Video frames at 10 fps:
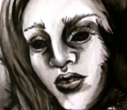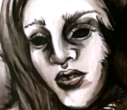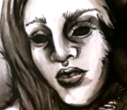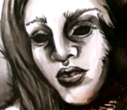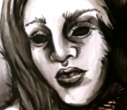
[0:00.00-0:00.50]
and
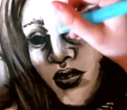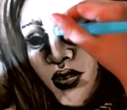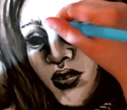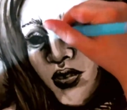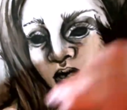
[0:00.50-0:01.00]

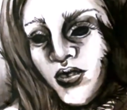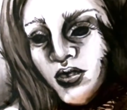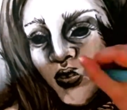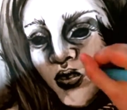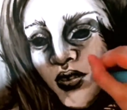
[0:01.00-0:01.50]
then
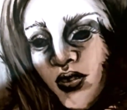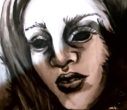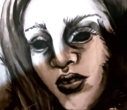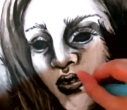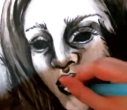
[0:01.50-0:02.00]

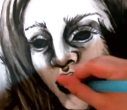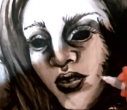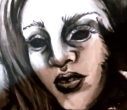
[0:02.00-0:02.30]
gradually go